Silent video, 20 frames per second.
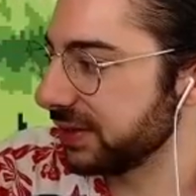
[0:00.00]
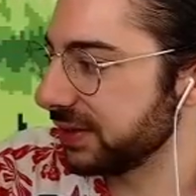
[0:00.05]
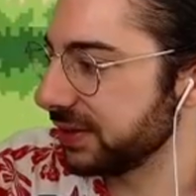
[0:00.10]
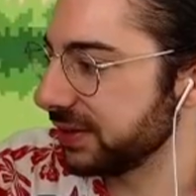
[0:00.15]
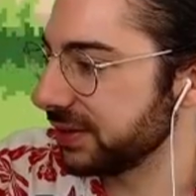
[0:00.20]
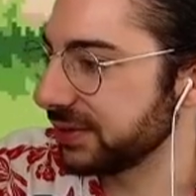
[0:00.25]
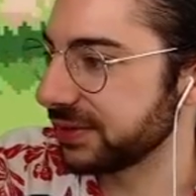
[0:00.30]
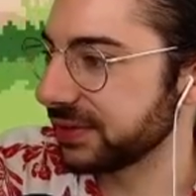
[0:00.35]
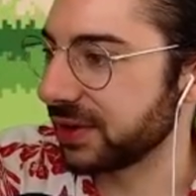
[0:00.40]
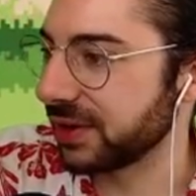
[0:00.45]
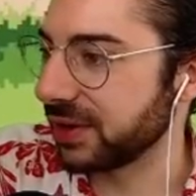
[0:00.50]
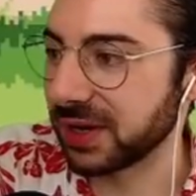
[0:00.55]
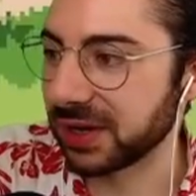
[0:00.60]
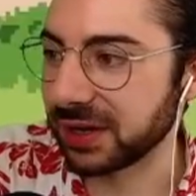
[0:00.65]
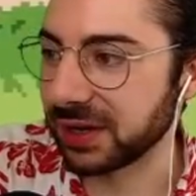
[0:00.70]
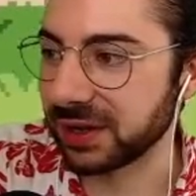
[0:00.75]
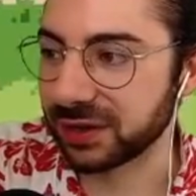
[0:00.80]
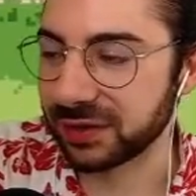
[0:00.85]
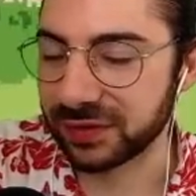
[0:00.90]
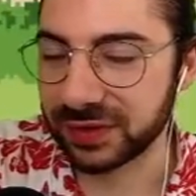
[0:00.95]
Hope you had a lot of
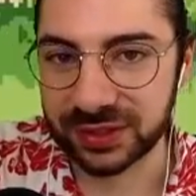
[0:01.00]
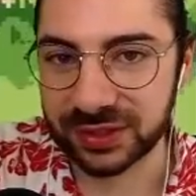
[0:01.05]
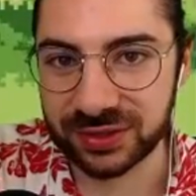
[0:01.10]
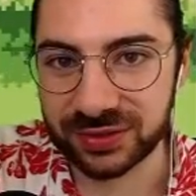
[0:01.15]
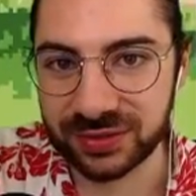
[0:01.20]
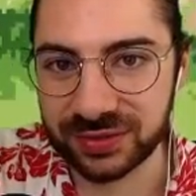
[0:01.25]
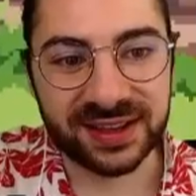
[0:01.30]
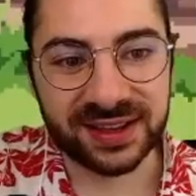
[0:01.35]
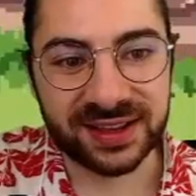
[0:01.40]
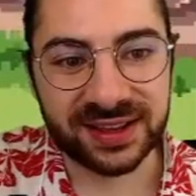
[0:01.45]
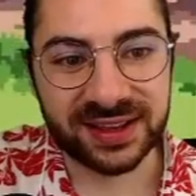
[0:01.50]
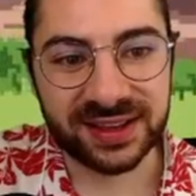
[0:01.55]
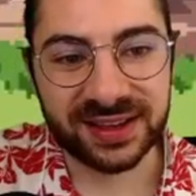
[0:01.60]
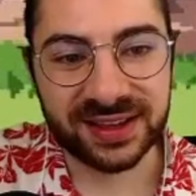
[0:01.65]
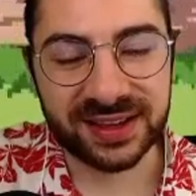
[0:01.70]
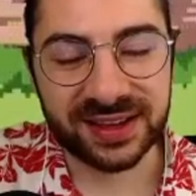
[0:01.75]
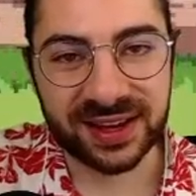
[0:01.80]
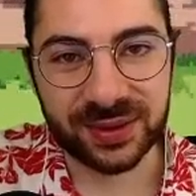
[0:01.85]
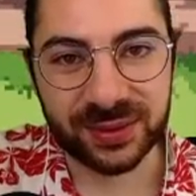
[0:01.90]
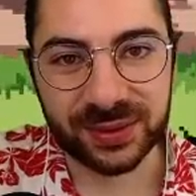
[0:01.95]
fun too. I
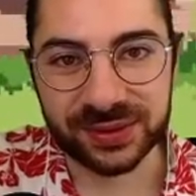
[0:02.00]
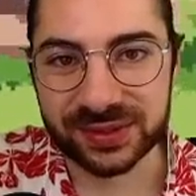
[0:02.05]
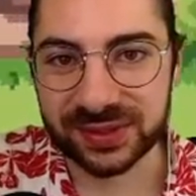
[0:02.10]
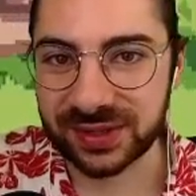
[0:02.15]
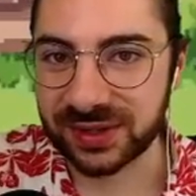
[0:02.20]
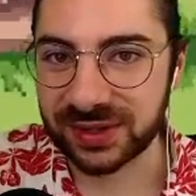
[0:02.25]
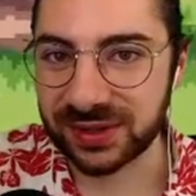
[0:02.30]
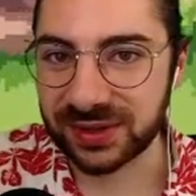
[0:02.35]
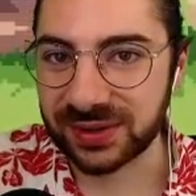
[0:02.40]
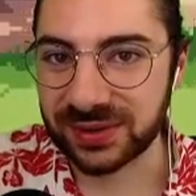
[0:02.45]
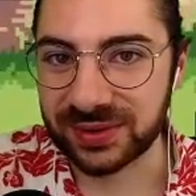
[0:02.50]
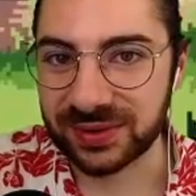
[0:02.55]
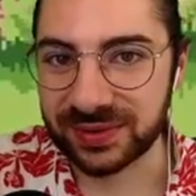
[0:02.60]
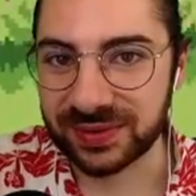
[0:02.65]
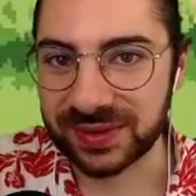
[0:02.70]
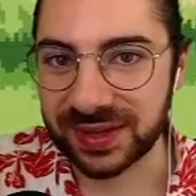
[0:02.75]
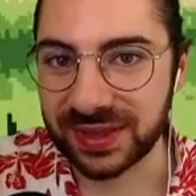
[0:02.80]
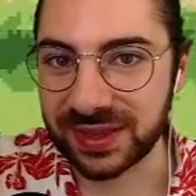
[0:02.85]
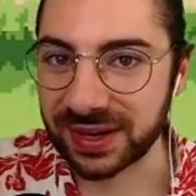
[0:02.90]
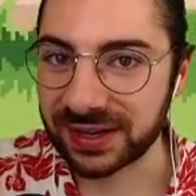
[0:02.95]
will see you in
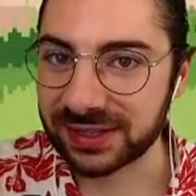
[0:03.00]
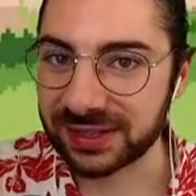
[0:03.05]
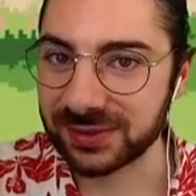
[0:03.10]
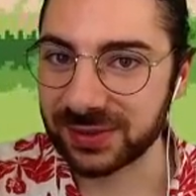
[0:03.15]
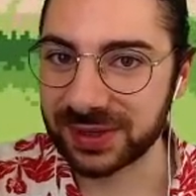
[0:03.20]
the next one.